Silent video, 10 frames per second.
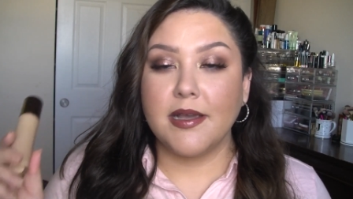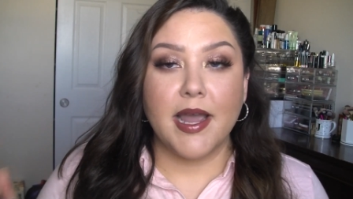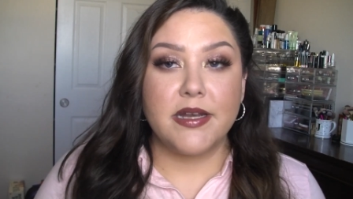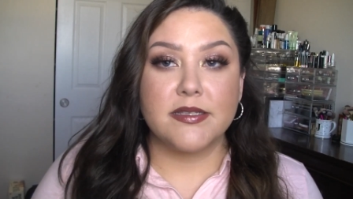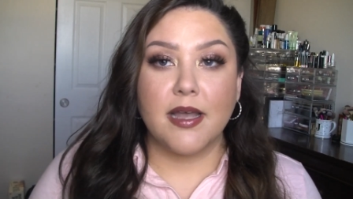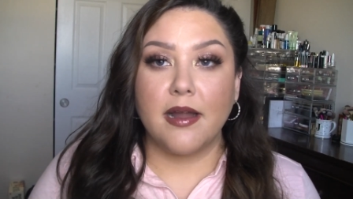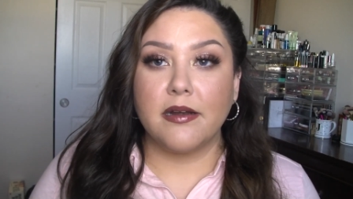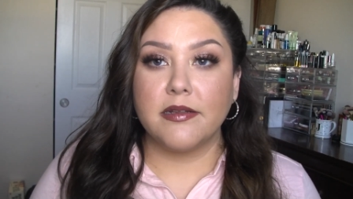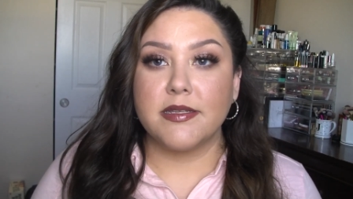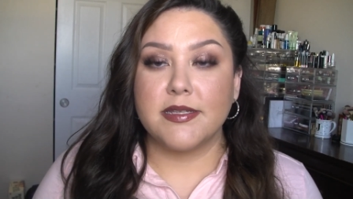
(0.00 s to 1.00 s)
I just got
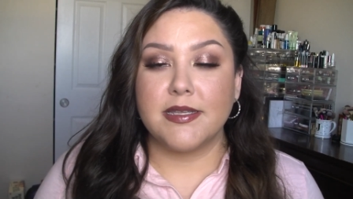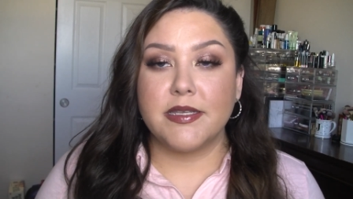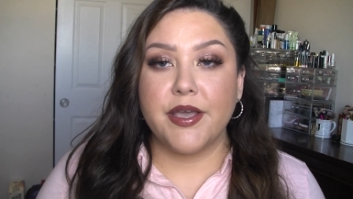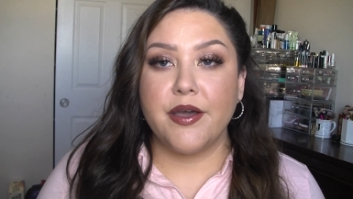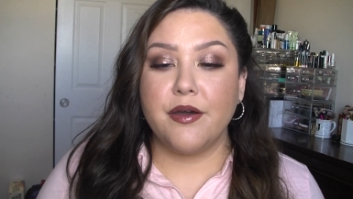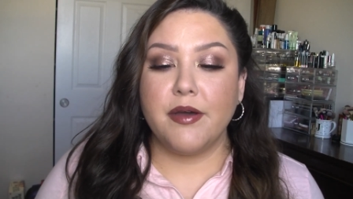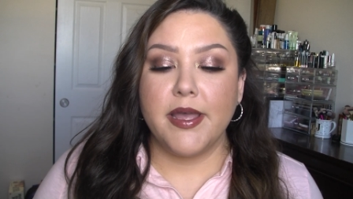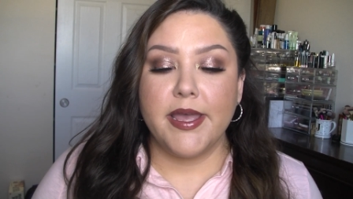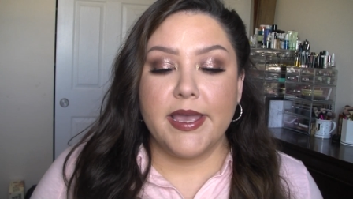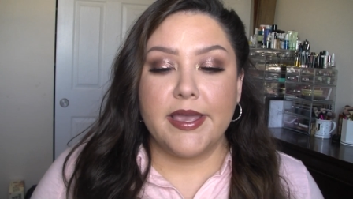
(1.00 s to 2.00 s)
her at the CCO
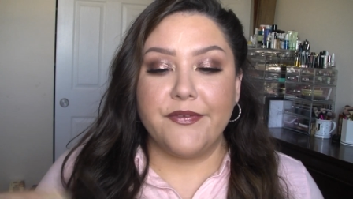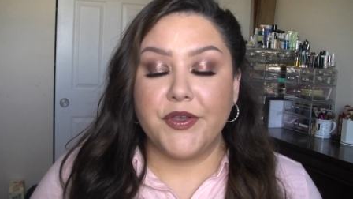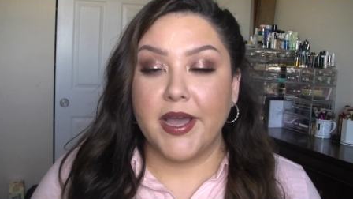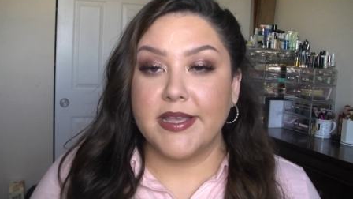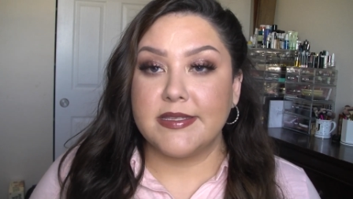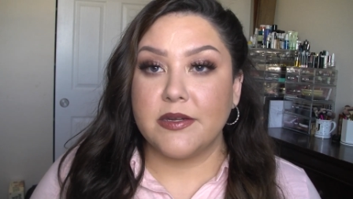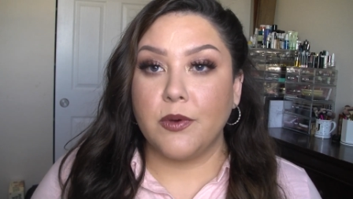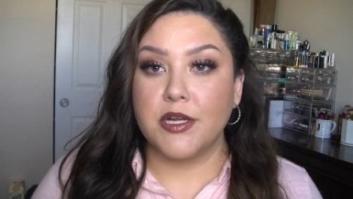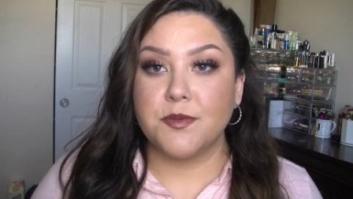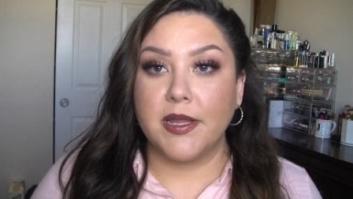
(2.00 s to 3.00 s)
if you guys did
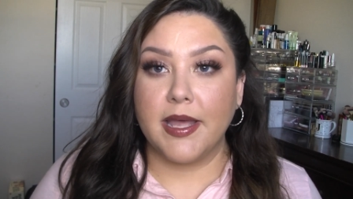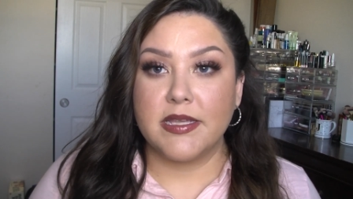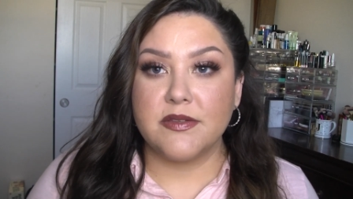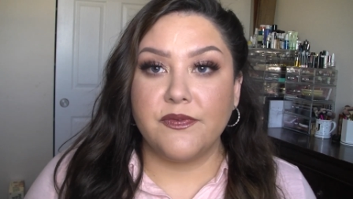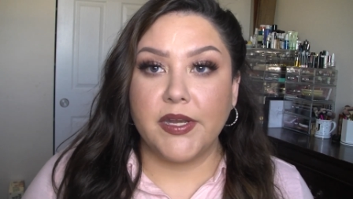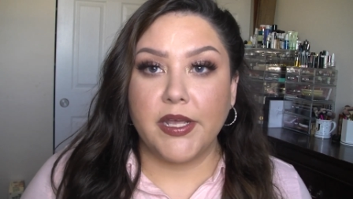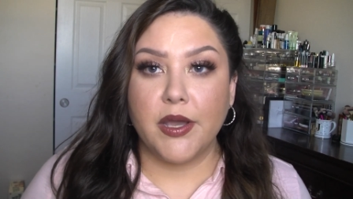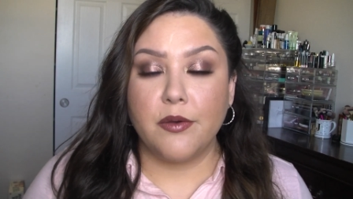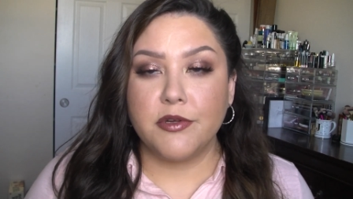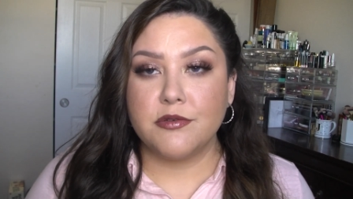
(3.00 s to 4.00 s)
watch my last
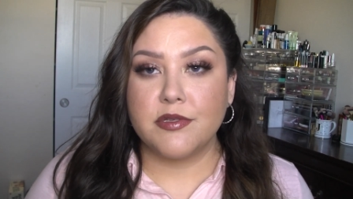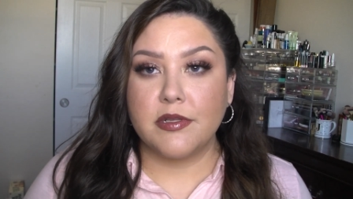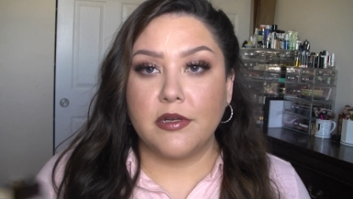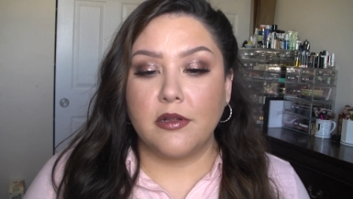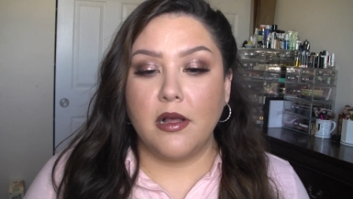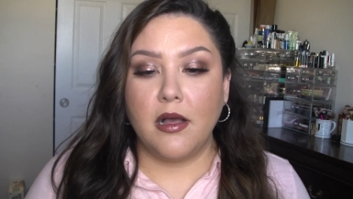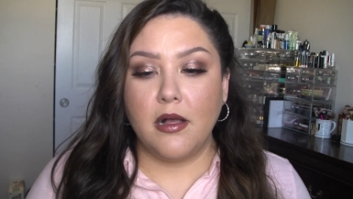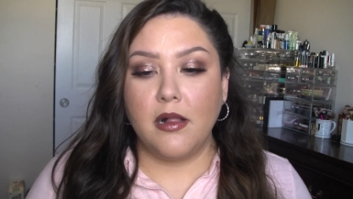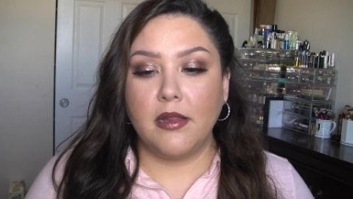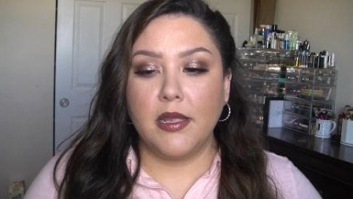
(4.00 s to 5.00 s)
video which was a little
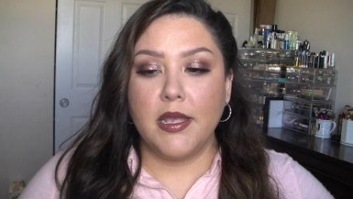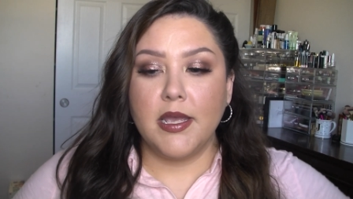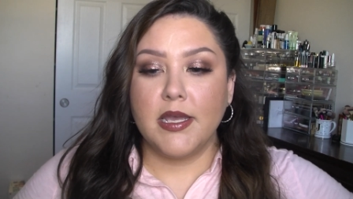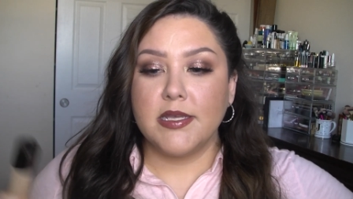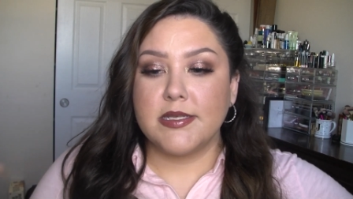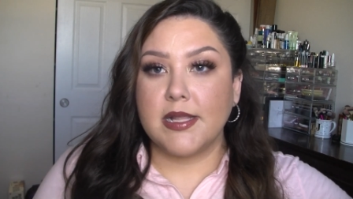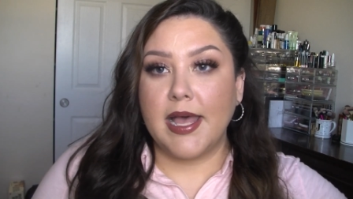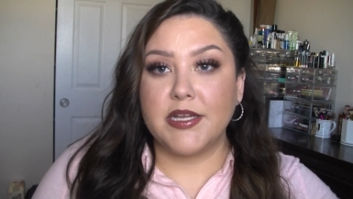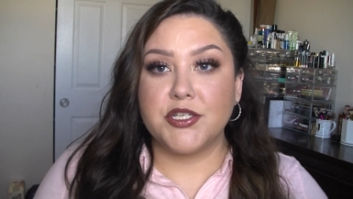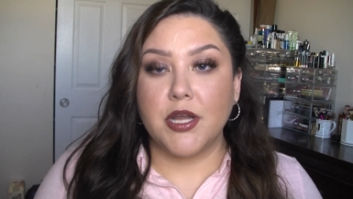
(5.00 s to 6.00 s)
haul
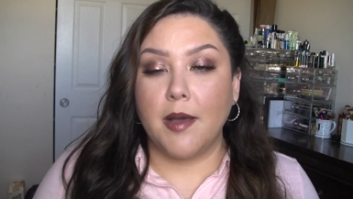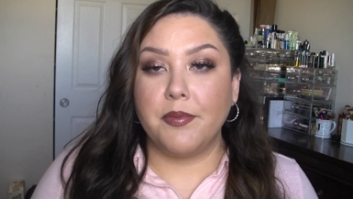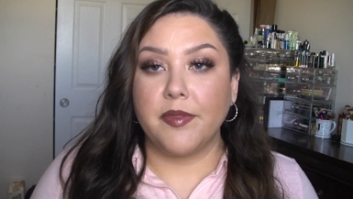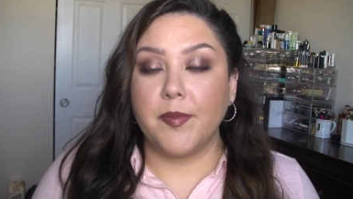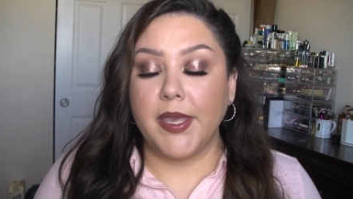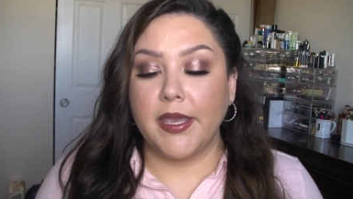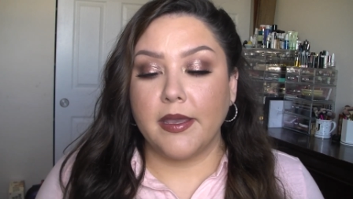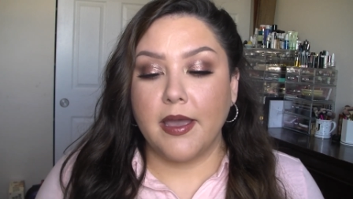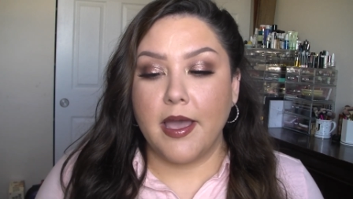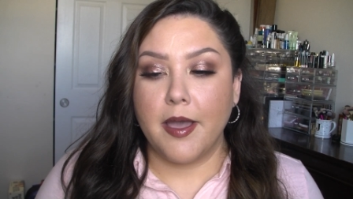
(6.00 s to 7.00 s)
slash shop with me
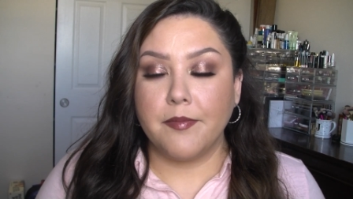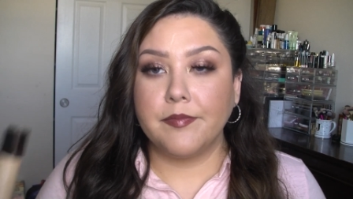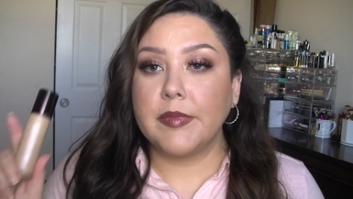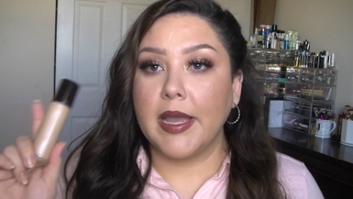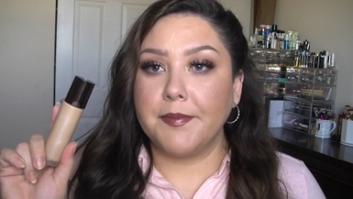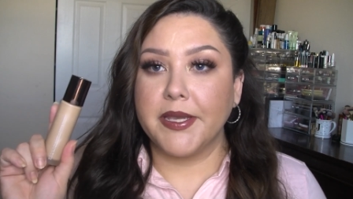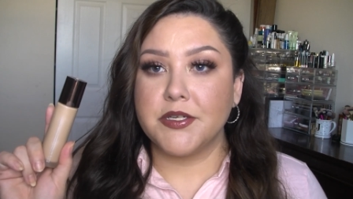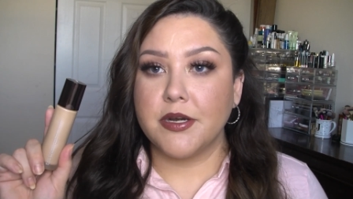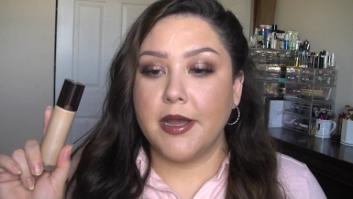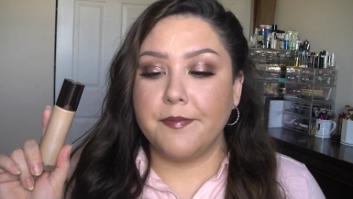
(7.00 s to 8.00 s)
um, I
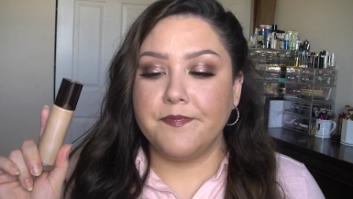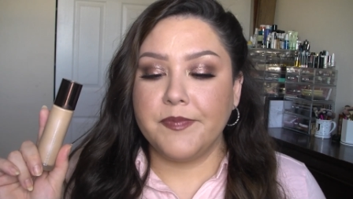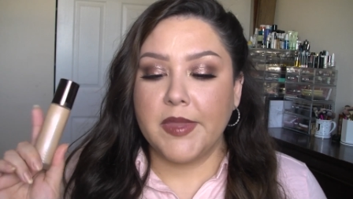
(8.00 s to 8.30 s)
picked her up